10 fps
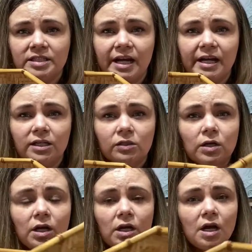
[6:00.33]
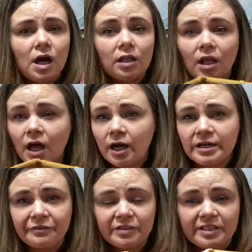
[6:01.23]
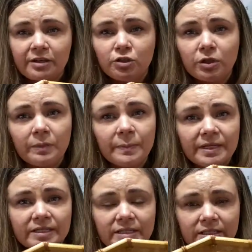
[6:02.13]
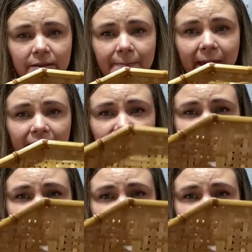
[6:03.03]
style, a lot of different styles. You can mix these and match